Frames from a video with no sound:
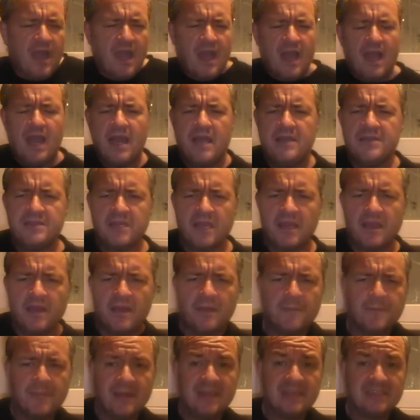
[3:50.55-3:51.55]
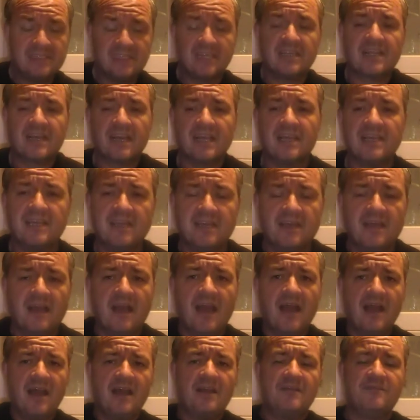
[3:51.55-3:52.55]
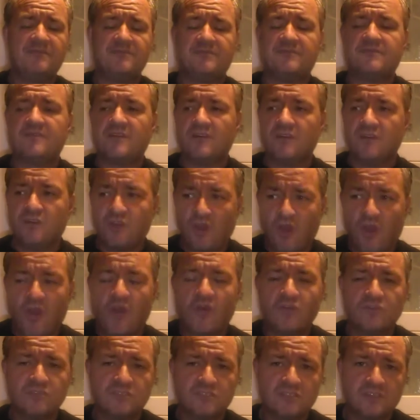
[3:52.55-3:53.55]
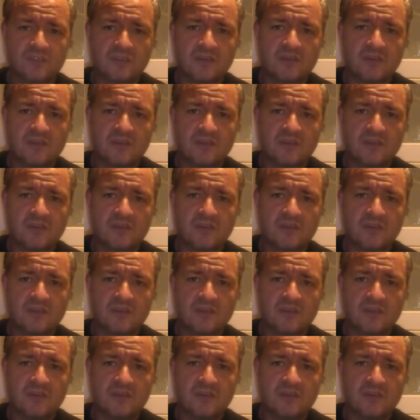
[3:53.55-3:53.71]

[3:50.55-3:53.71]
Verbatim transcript: and uh, basically I've got